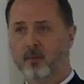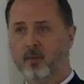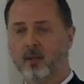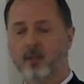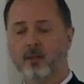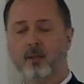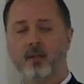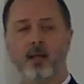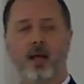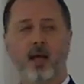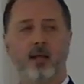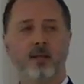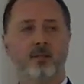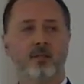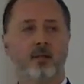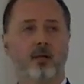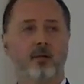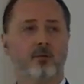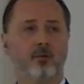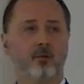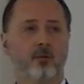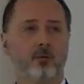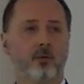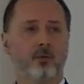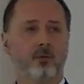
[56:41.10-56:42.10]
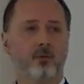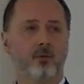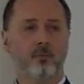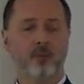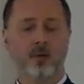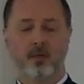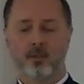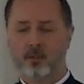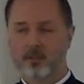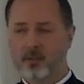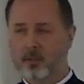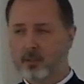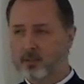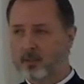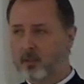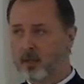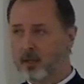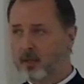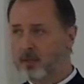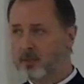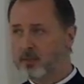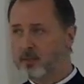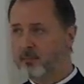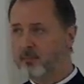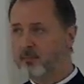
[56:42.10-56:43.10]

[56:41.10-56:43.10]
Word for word: and the Latins aren't doing too much these days.